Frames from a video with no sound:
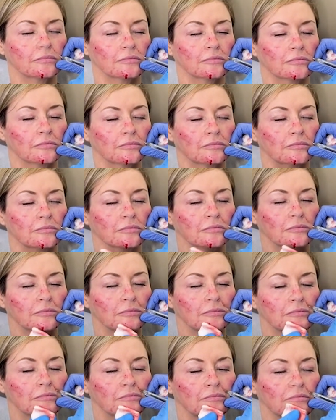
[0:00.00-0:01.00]
This is going
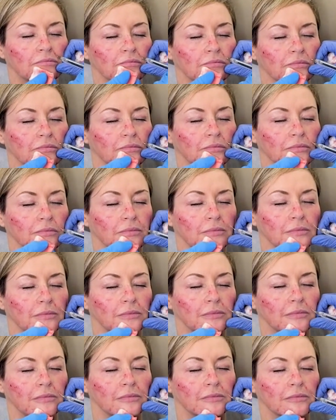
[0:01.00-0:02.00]
to last
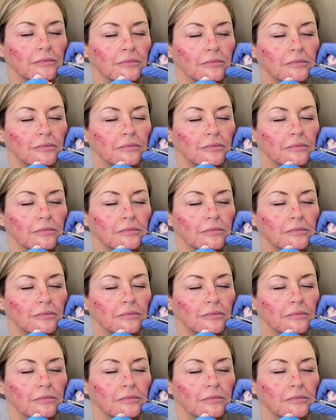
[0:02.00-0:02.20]
for